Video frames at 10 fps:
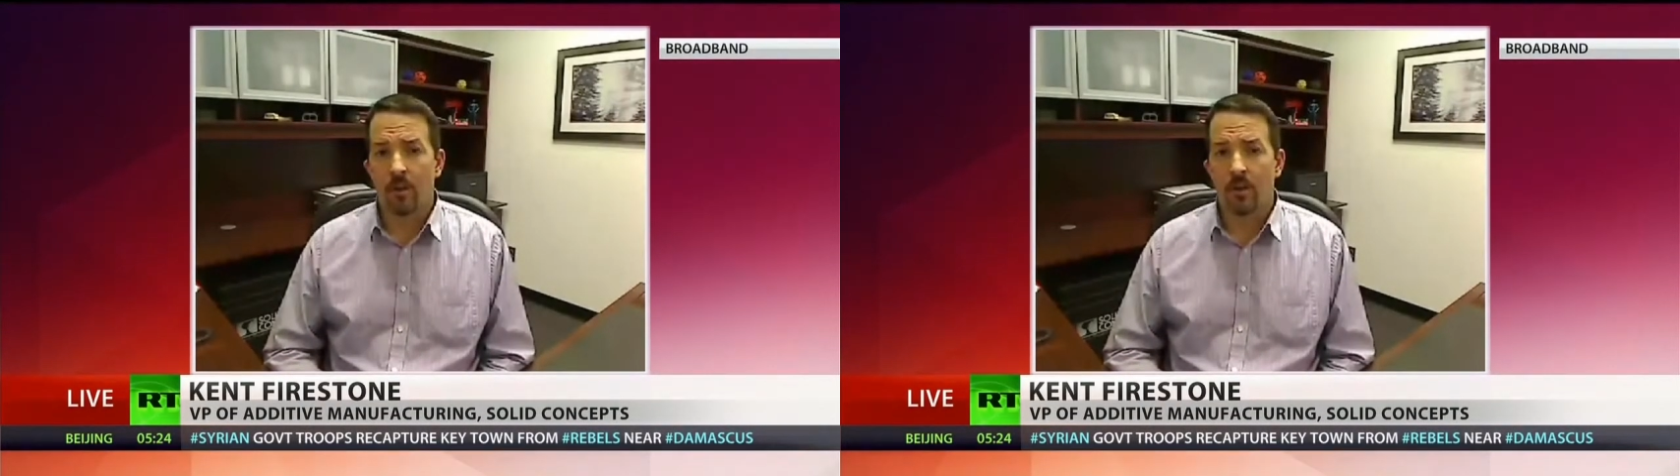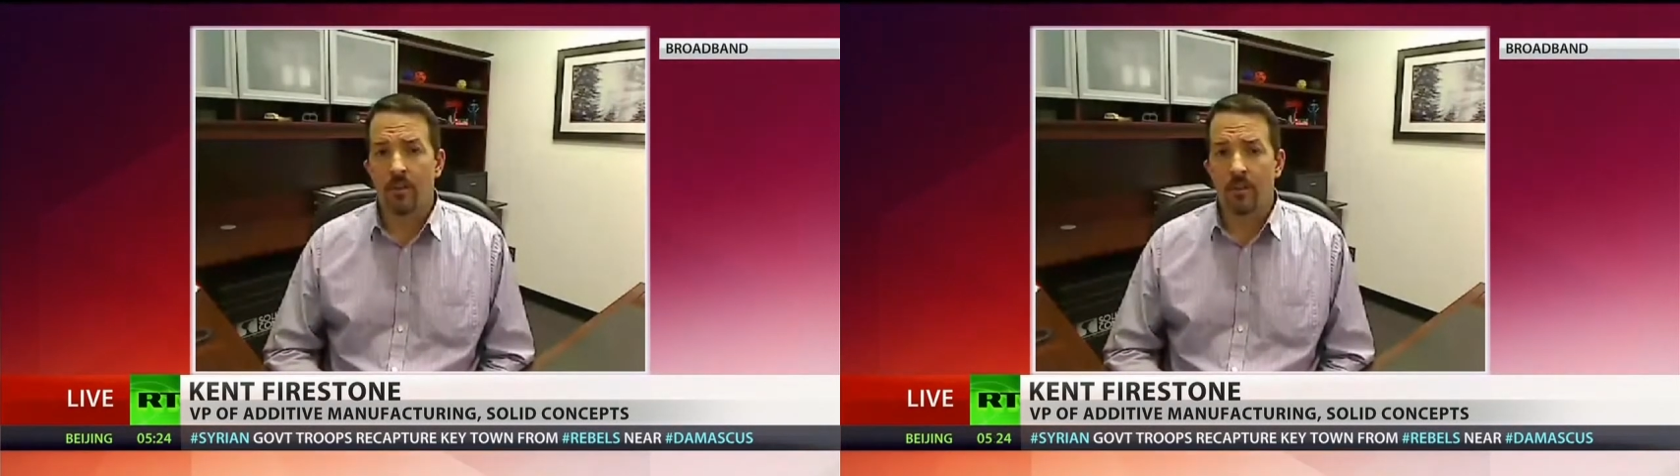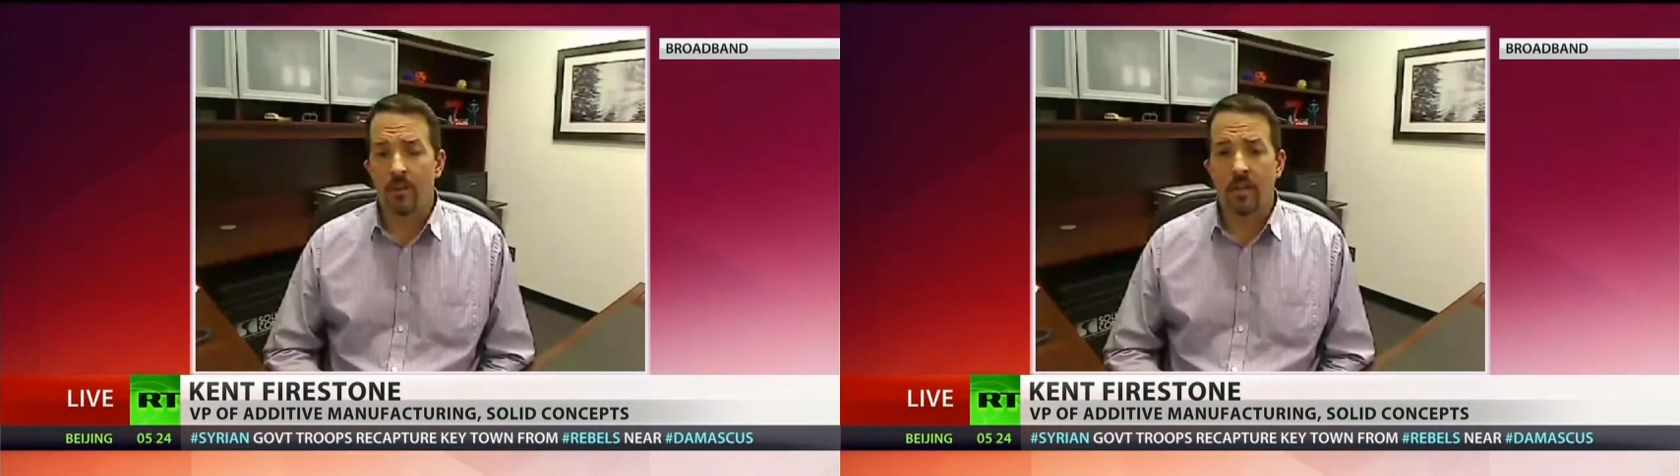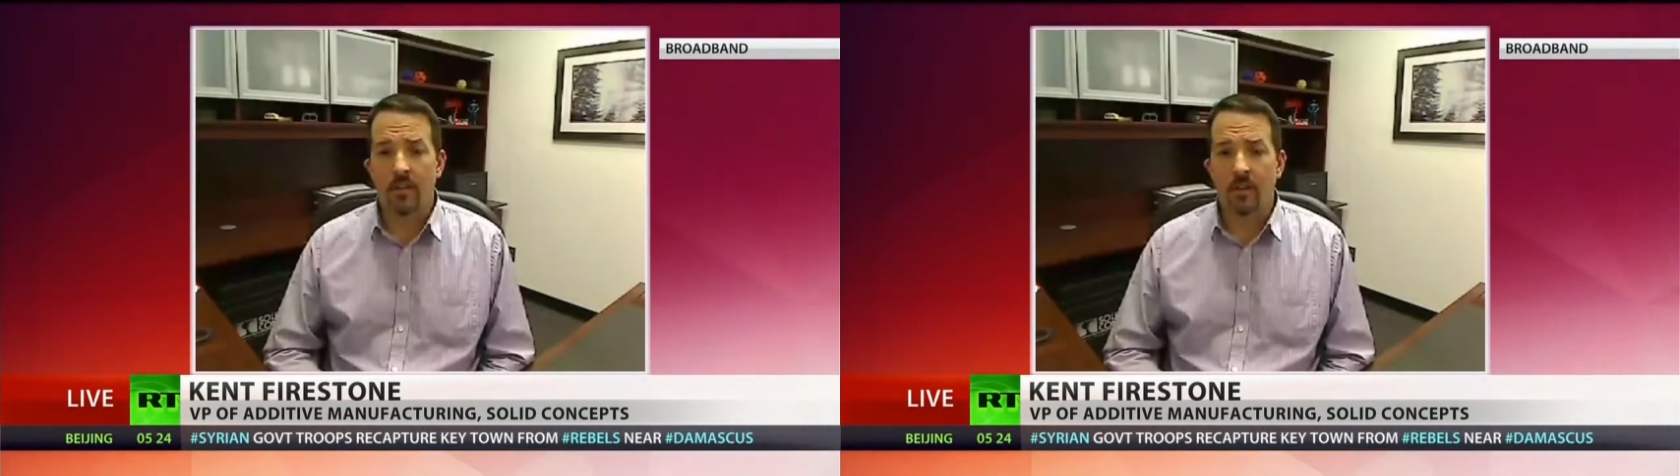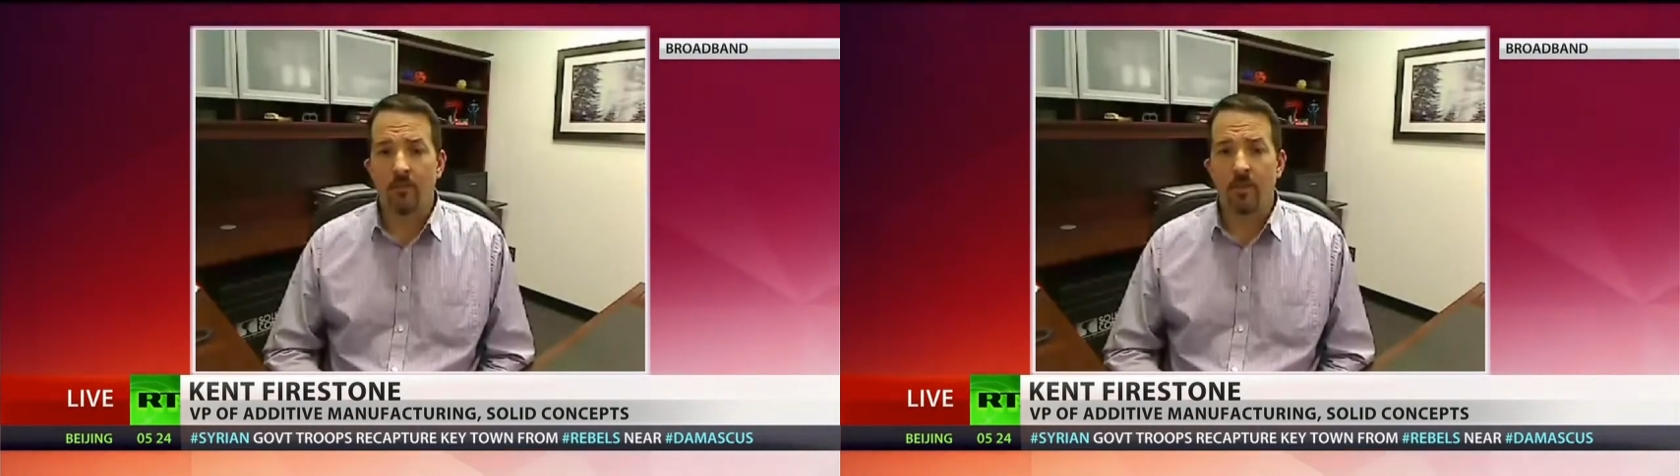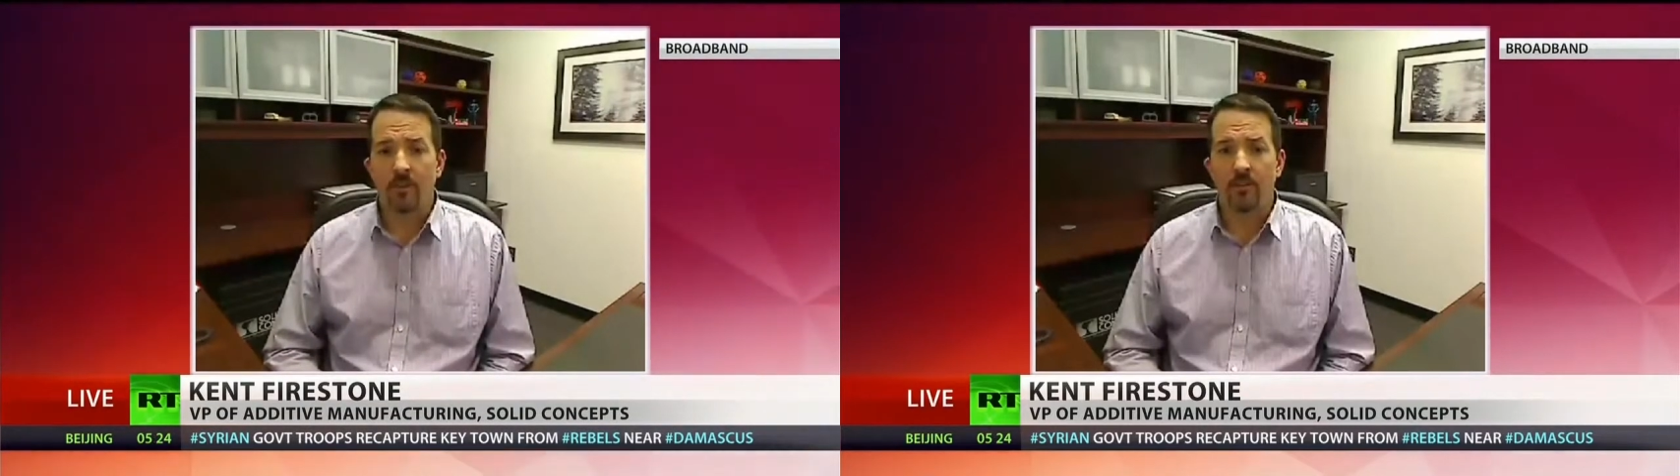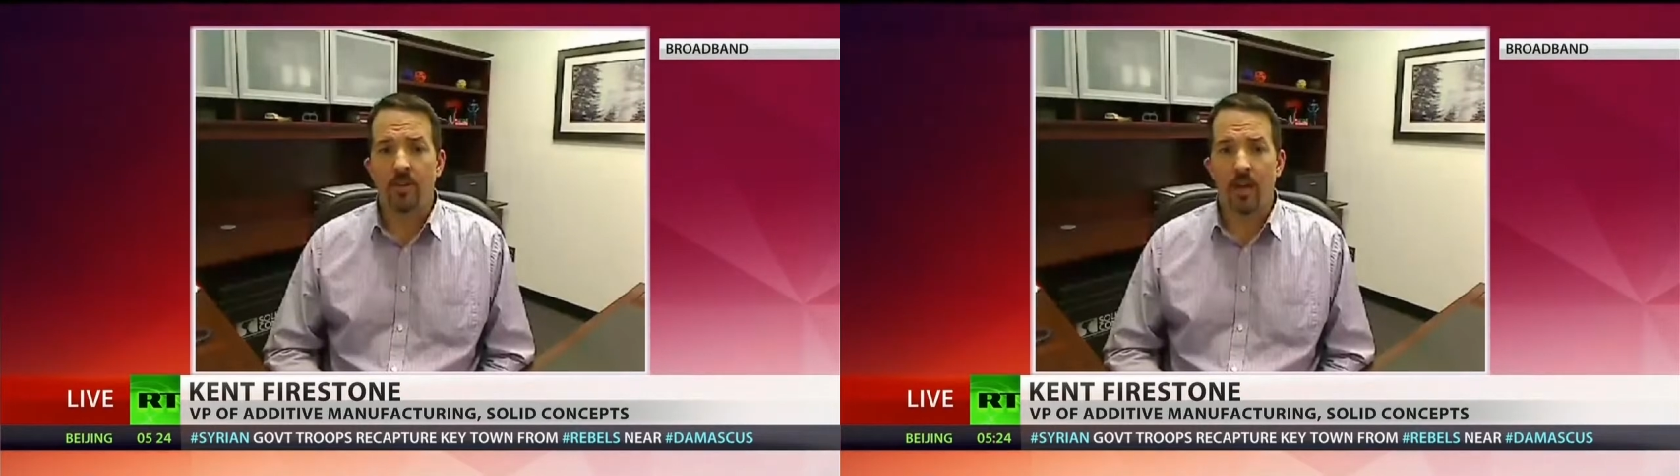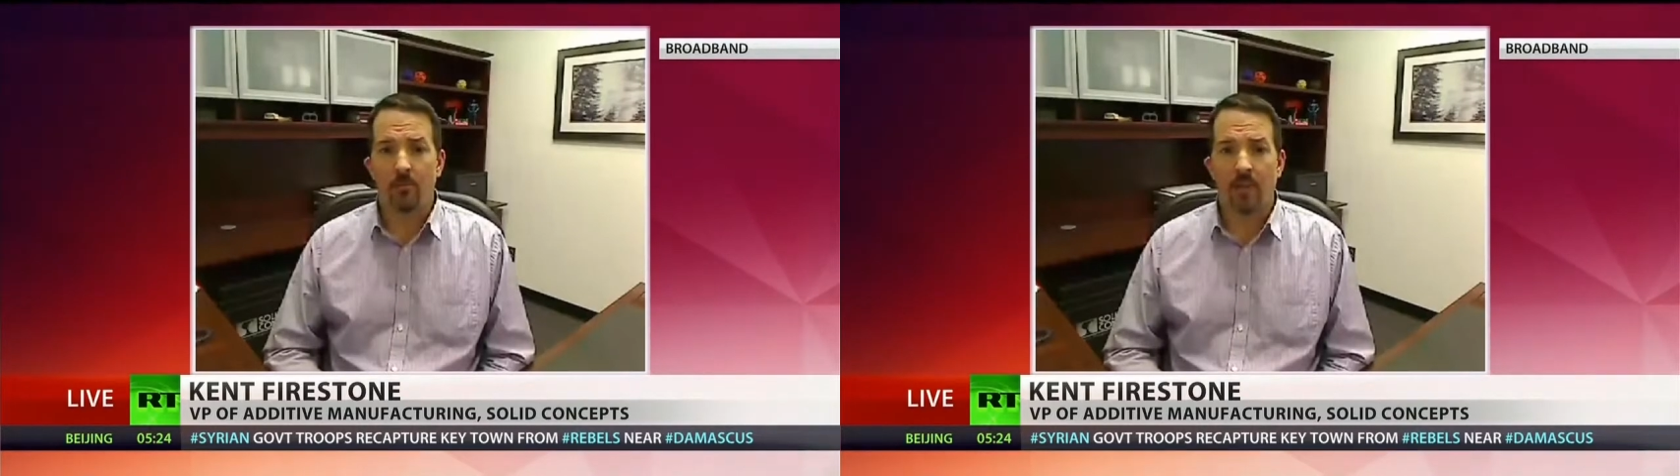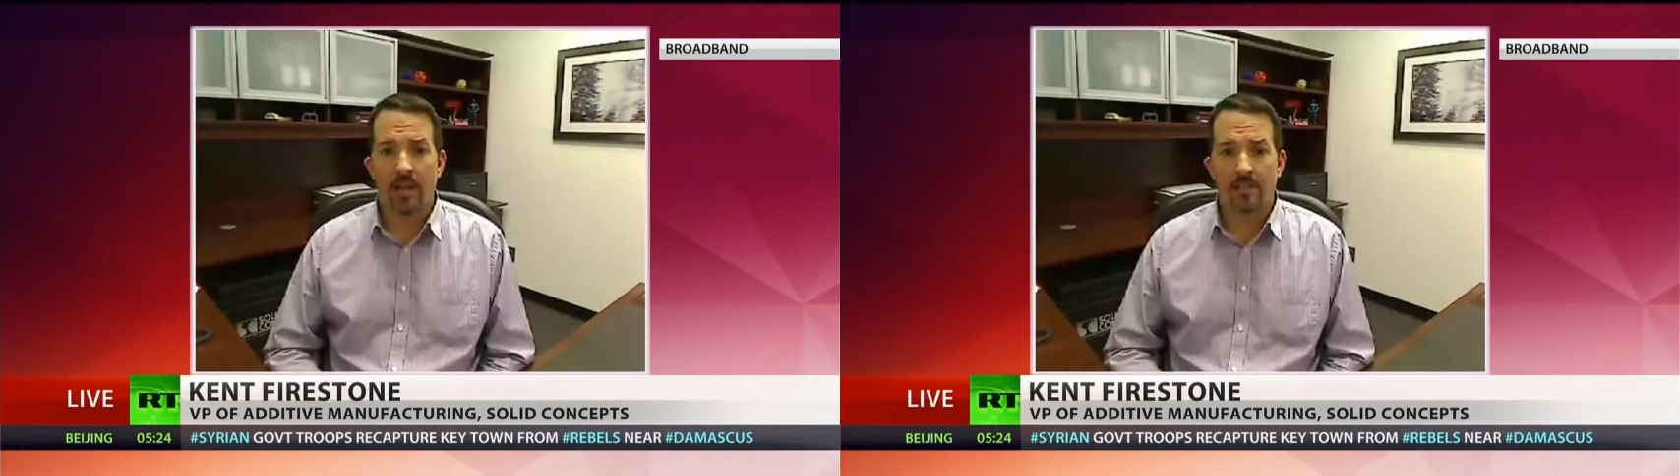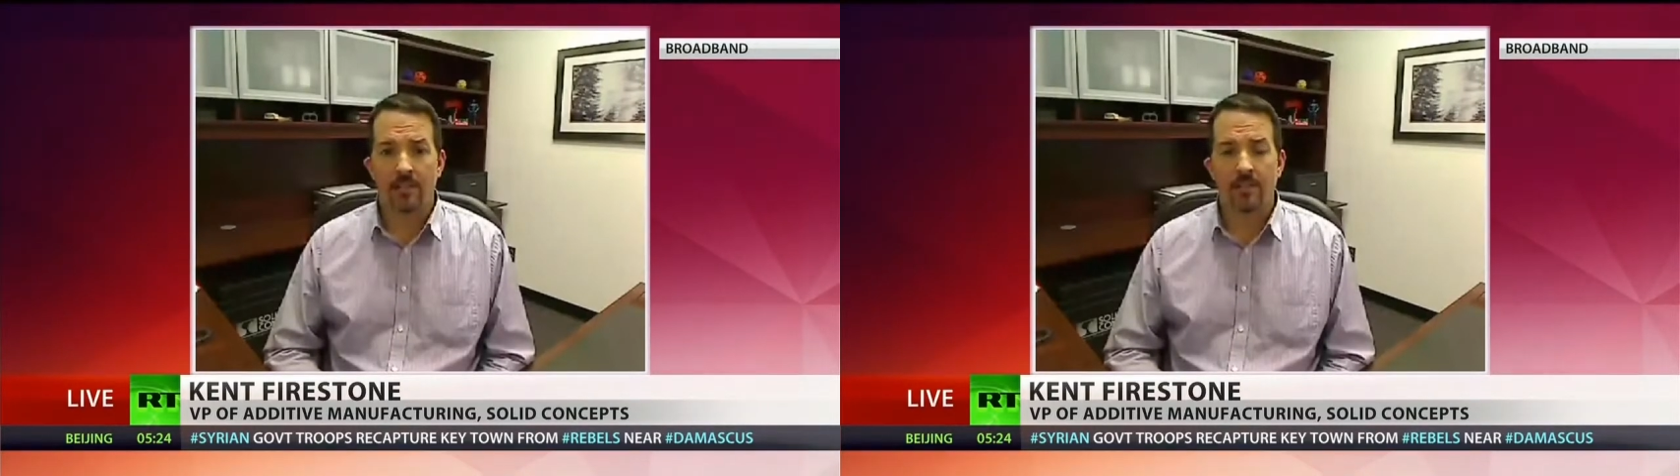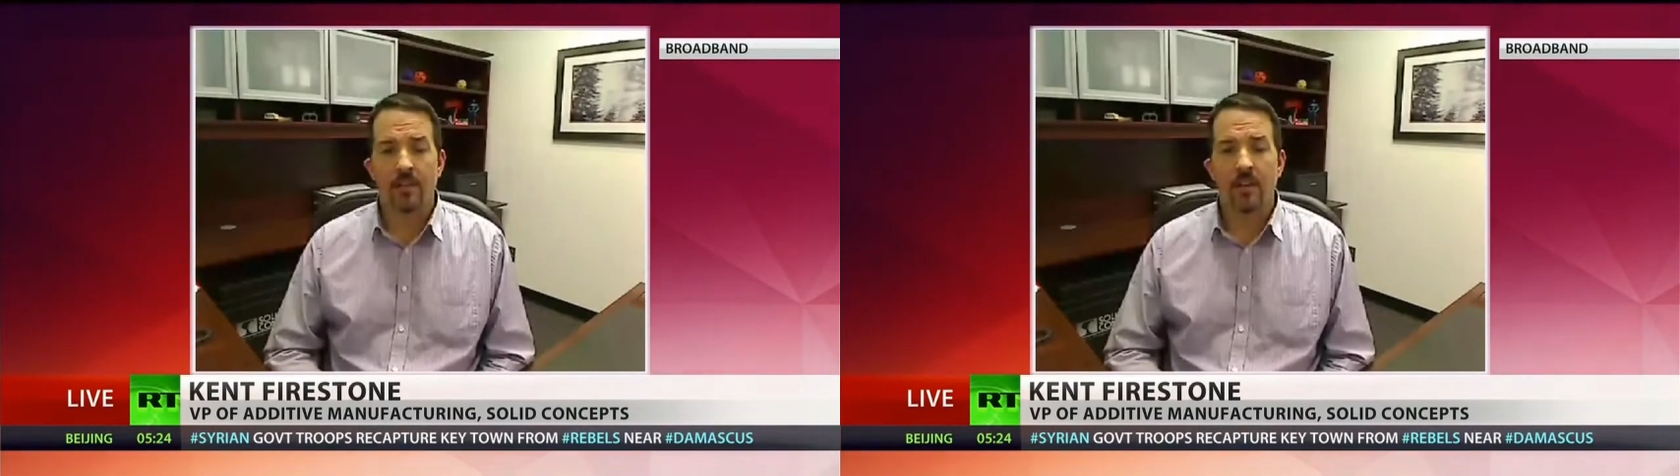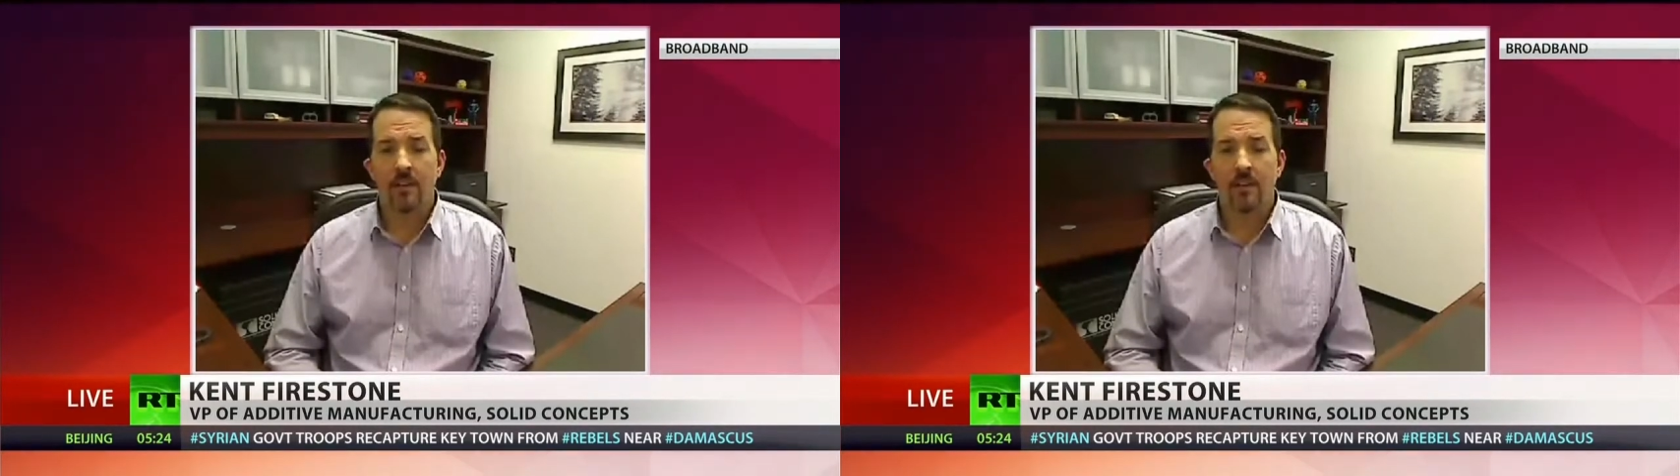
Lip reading: market today that are made out of plastics.